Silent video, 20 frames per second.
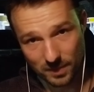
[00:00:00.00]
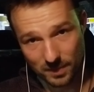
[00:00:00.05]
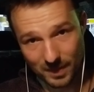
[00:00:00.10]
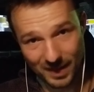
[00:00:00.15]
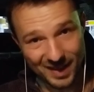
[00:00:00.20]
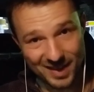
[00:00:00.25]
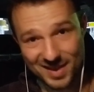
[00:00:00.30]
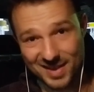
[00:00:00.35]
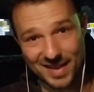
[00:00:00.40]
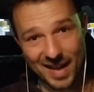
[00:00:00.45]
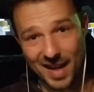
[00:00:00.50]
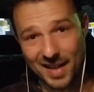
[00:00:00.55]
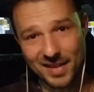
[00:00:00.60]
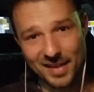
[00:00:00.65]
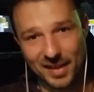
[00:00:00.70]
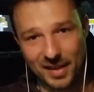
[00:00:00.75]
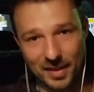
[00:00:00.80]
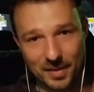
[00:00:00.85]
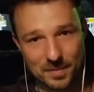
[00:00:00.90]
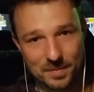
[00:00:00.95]
it's
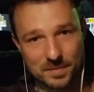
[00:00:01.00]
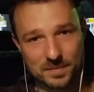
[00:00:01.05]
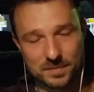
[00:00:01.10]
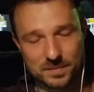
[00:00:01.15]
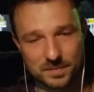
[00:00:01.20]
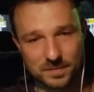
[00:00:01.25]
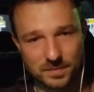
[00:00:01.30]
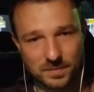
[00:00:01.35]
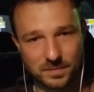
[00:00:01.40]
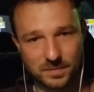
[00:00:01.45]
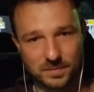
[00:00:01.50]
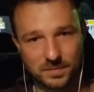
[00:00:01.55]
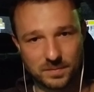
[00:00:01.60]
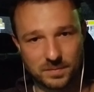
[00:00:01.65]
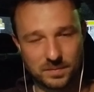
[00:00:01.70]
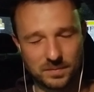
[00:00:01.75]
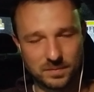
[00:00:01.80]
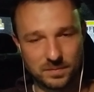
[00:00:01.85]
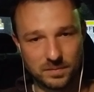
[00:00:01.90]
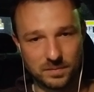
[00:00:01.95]
deadly.
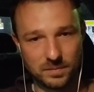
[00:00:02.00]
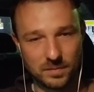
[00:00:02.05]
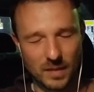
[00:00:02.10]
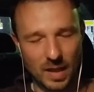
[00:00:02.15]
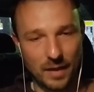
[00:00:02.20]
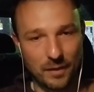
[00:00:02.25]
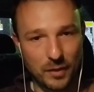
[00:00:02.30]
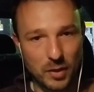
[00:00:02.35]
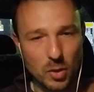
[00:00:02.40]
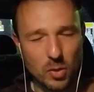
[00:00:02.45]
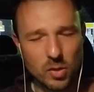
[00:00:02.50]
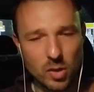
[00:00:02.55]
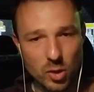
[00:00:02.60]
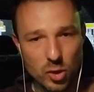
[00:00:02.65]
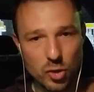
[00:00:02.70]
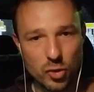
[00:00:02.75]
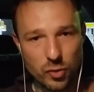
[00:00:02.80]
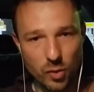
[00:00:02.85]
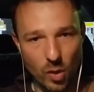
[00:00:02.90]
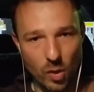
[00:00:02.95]
If you
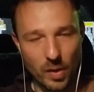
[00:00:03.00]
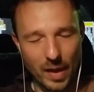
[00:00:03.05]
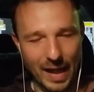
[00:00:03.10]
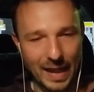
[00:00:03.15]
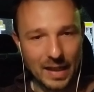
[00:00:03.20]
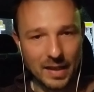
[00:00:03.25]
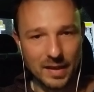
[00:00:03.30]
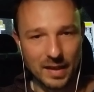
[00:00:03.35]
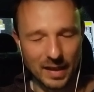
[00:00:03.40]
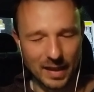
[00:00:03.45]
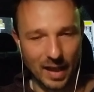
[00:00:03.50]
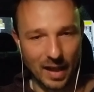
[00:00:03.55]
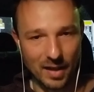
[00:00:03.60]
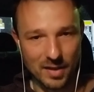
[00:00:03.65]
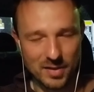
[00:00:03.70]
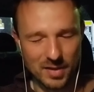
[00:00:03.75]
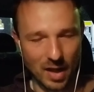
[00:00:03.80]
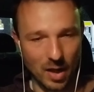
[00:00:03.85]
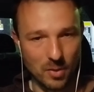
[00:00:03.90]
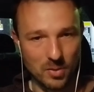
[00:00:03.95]
control anything
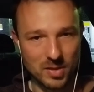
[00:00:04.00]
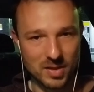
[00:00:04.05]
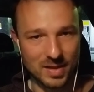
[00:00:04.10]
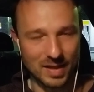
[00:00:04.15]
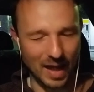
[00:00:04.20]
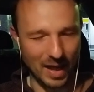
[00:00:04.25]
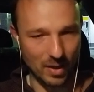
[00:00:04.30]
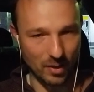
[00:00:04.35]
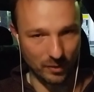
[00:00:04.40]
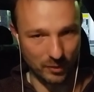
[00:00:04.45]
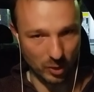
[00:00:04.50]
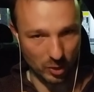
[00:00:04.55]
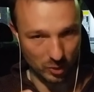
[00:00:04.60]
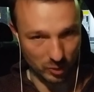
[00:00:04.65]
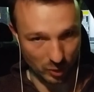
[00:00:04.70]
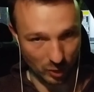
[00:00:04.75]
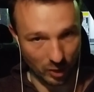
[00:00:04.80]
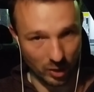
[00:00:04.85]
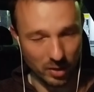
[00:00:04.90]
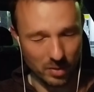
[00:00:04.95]
else outside of your
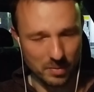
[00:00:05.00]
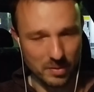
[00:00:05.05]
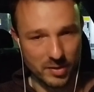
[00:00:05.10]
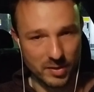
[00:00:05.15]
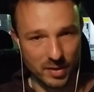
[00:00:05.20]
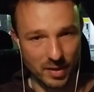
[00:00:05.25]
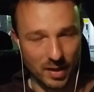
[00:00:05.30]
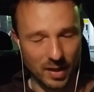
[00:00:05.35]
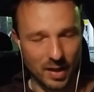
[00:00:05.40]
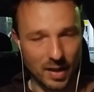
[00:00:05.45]
terms,